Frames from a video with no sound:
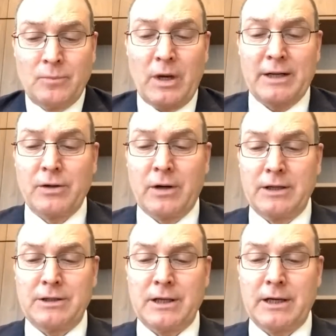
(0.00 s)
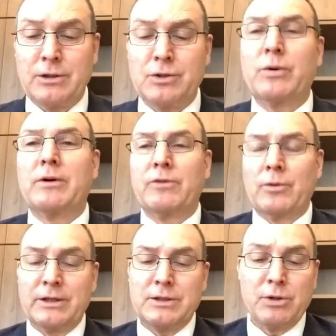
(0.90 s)
acknowledge those where
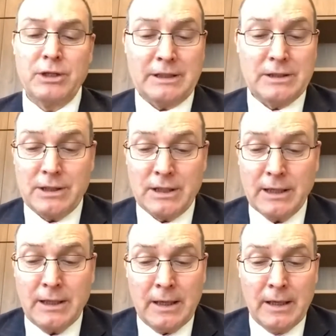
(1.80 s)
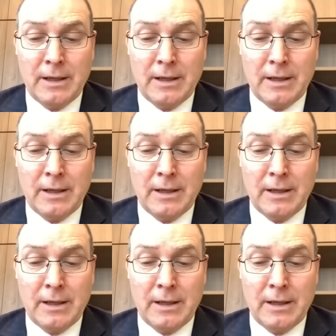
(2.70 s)
everyone's meeting today.